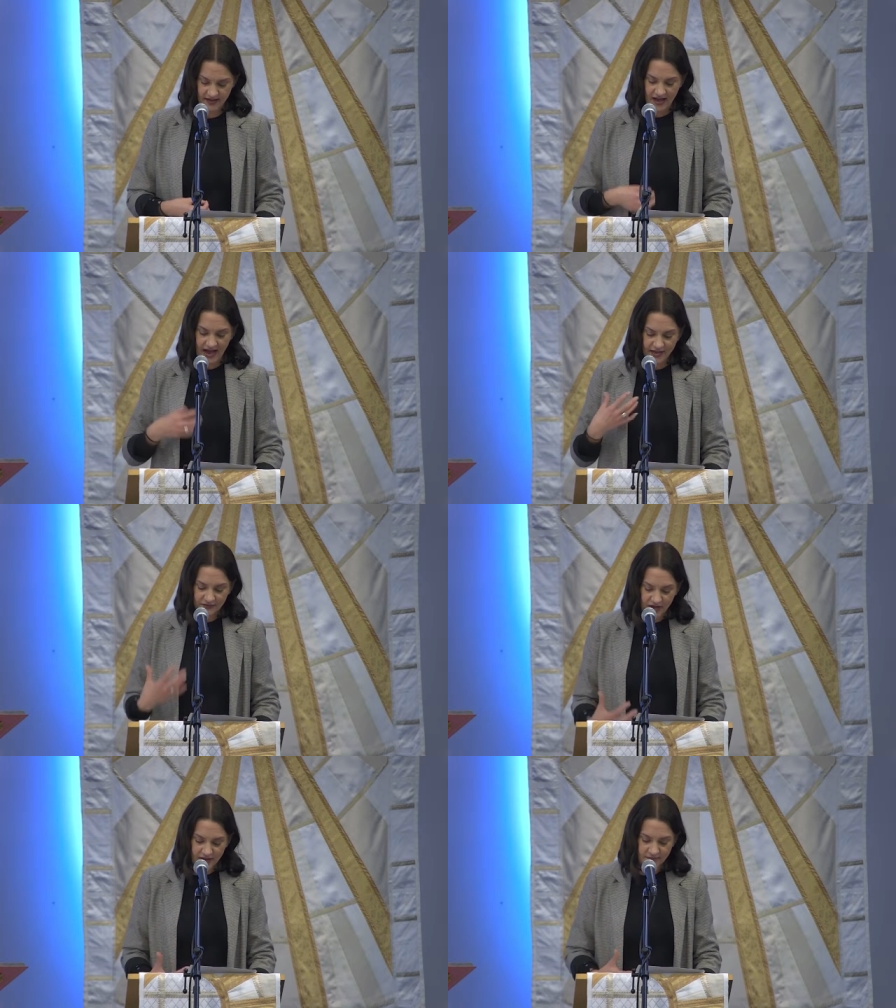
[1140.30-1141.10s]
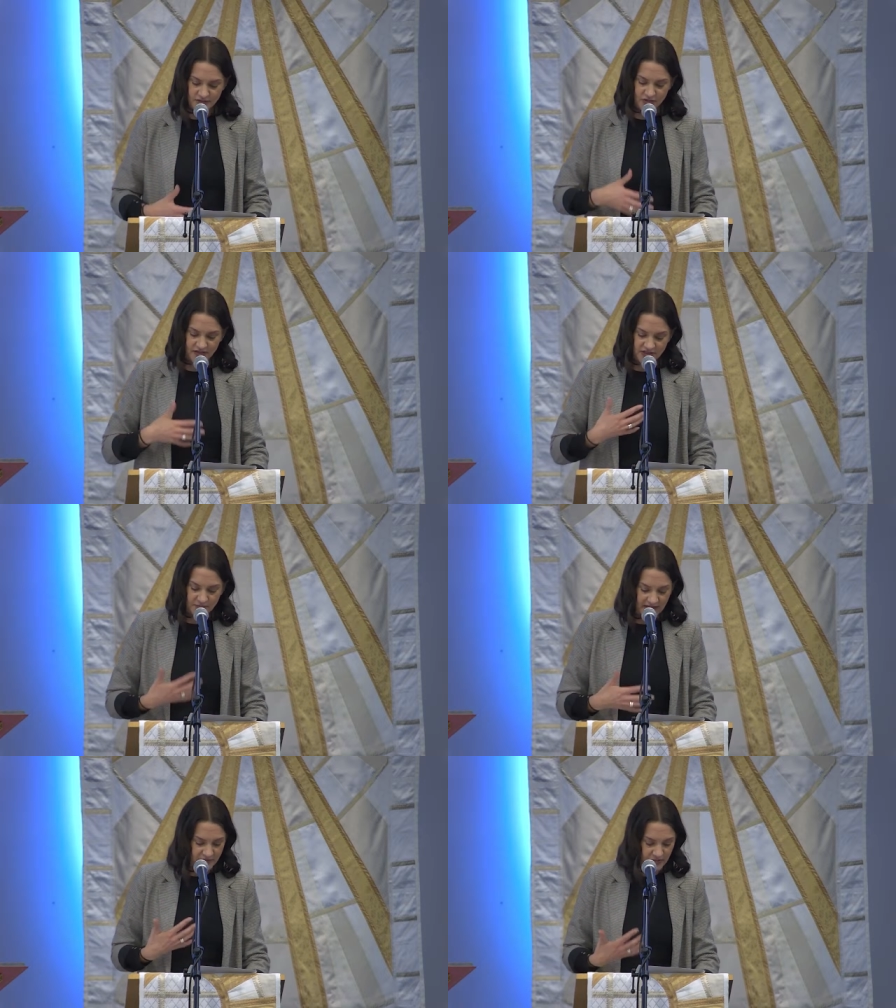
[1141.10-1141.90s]
I have come to
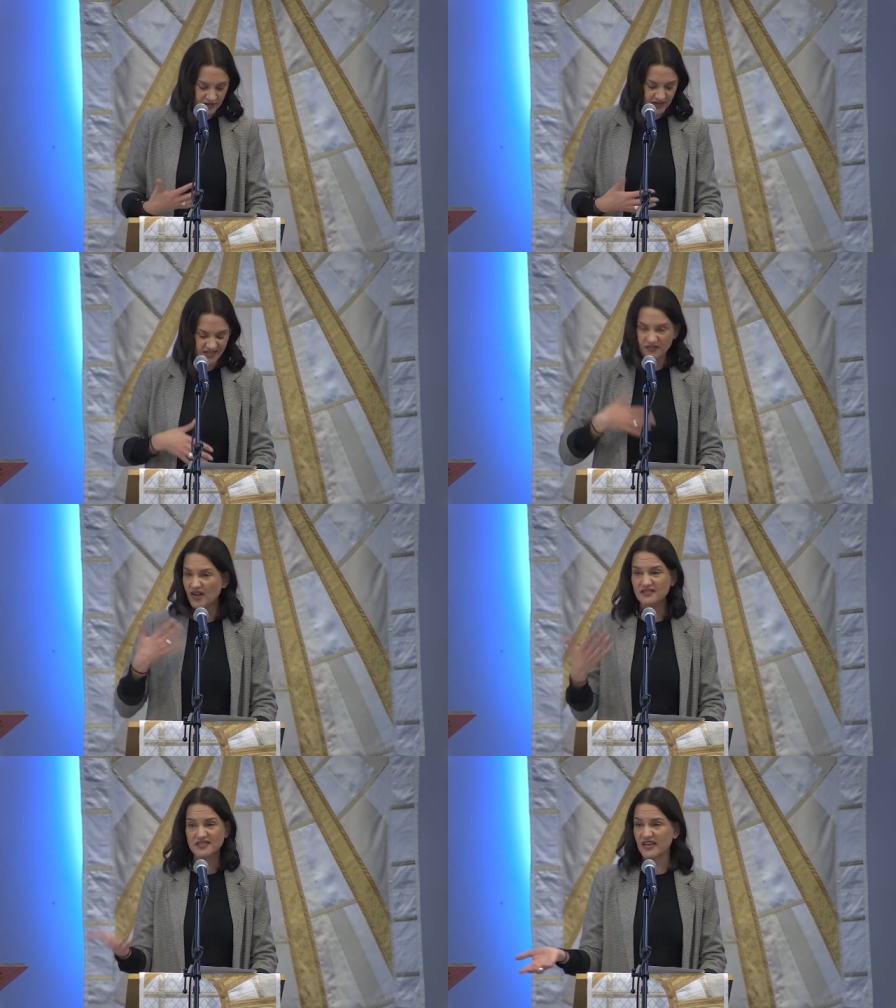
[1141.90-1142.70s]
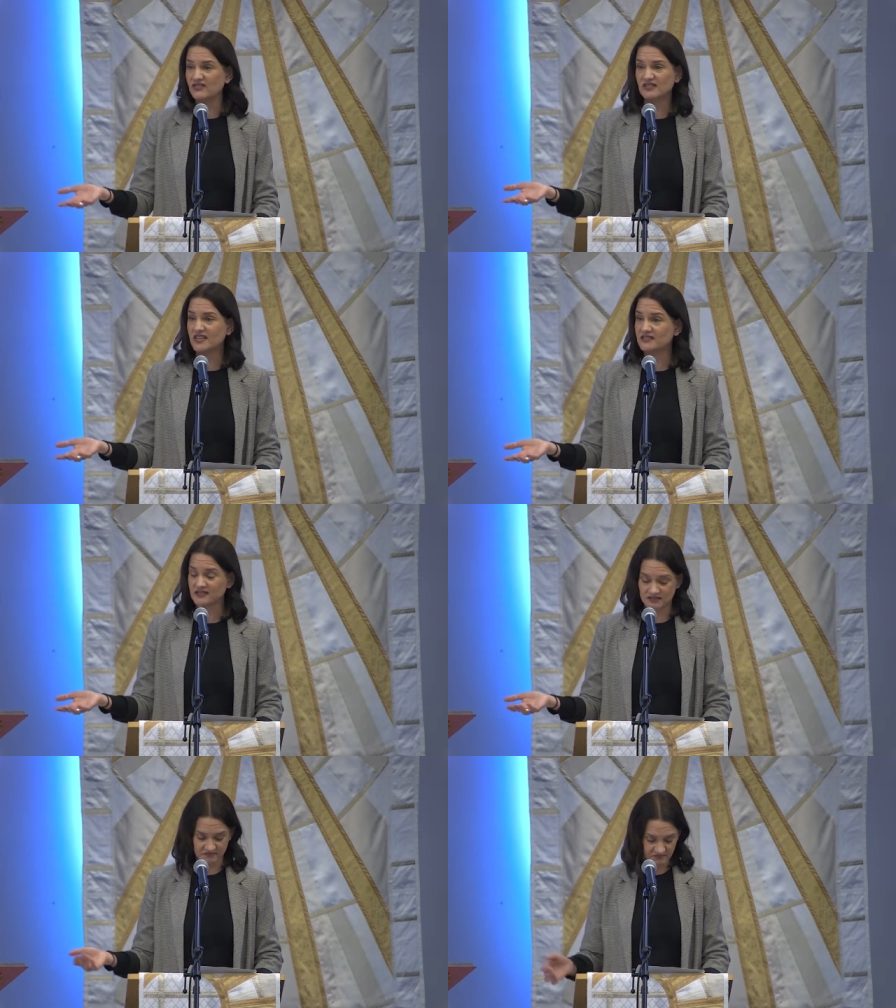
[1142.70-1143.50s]
expect periods of
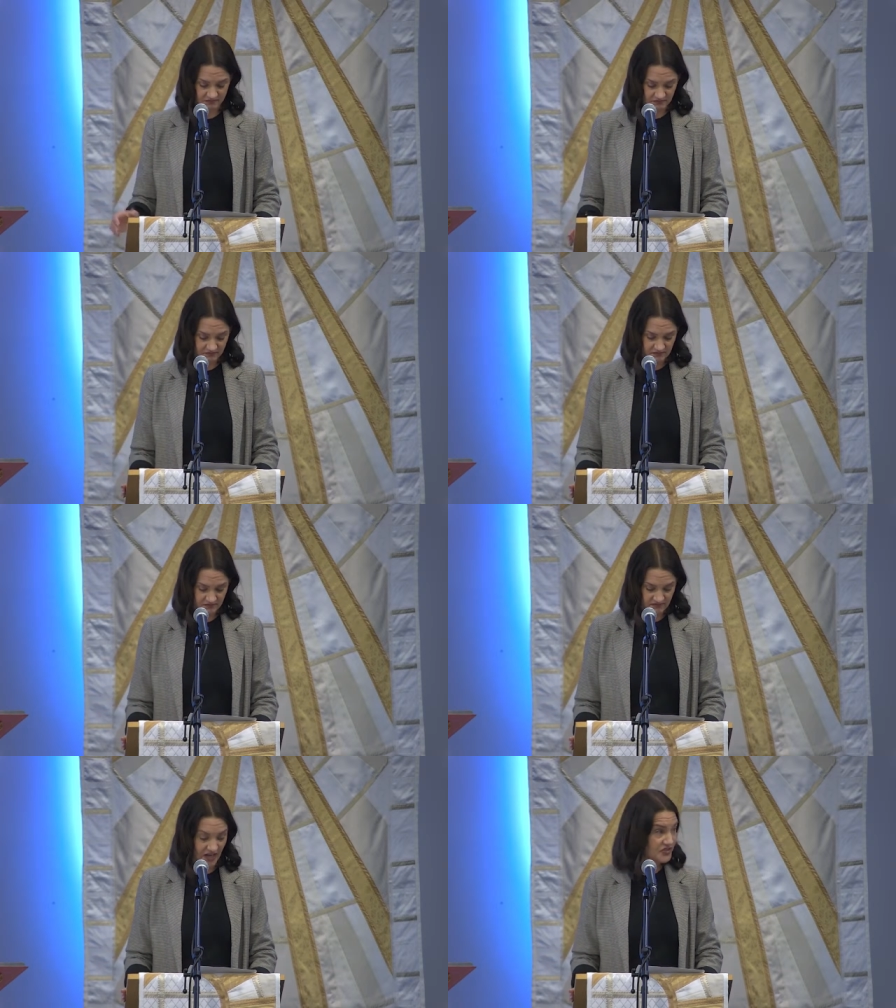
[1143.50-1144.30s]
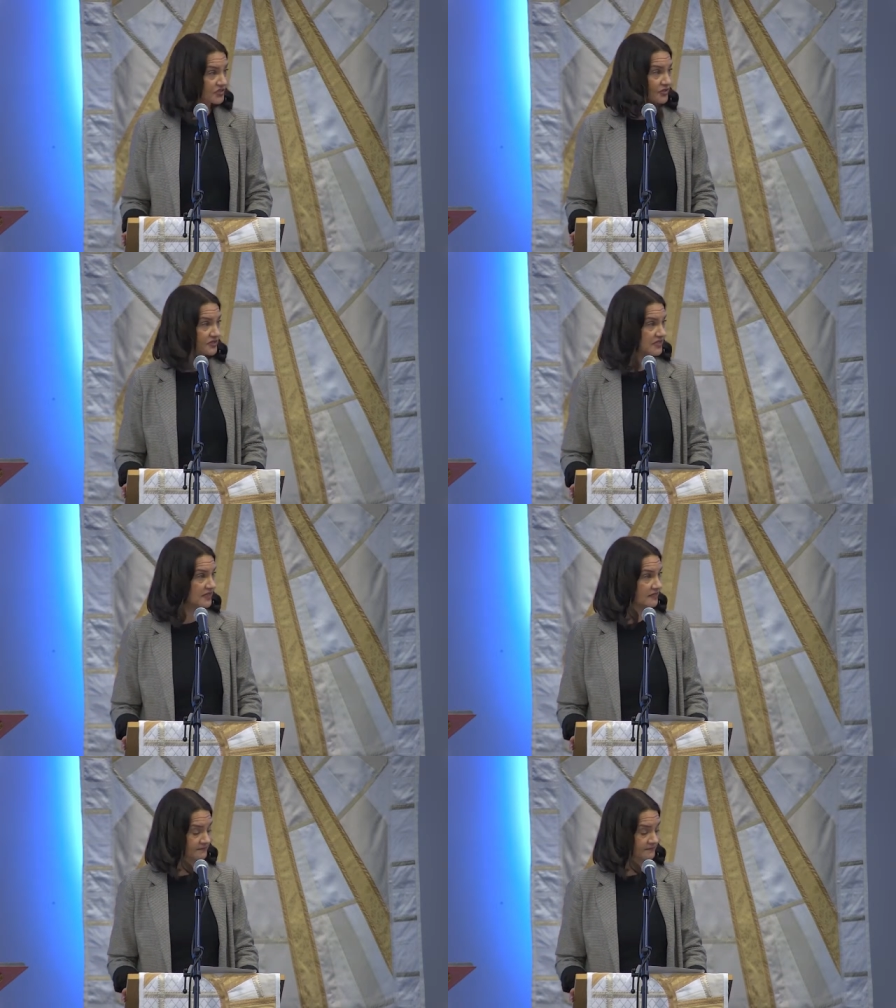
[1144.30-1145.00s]
unsettledness, uncertainty,